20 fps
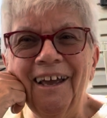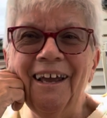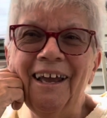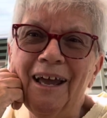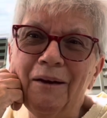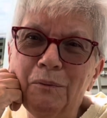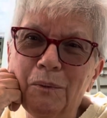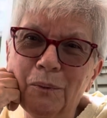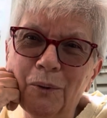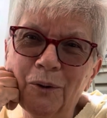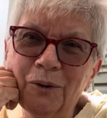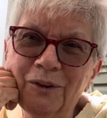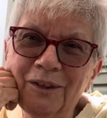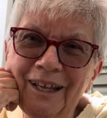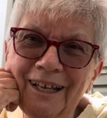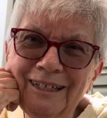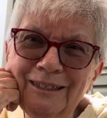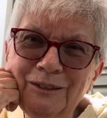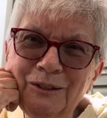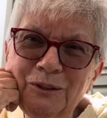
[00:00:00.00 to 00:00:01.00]
Happy
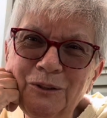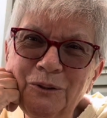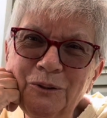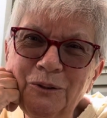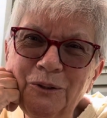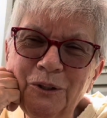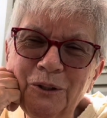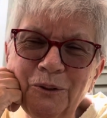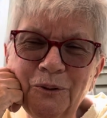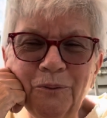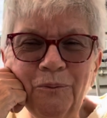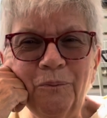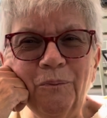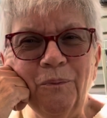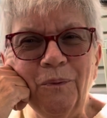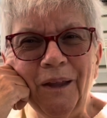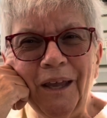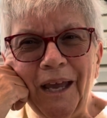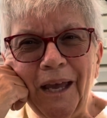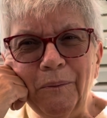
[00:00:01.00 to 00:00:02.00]
birthday to you.
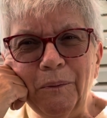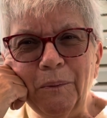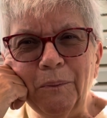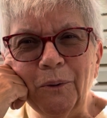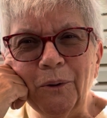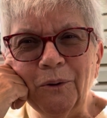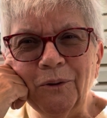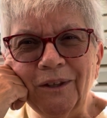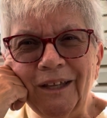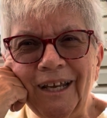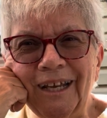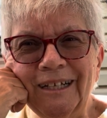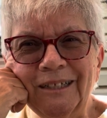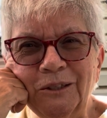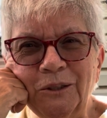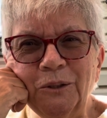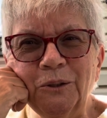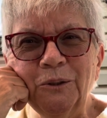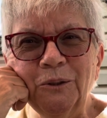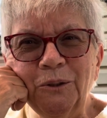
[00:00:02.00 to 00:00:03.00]
Happy birthday
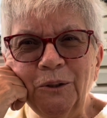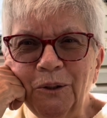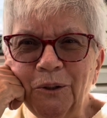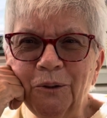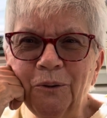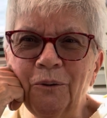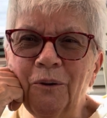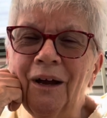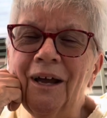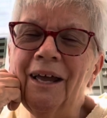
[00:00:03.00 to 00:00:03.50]
to you.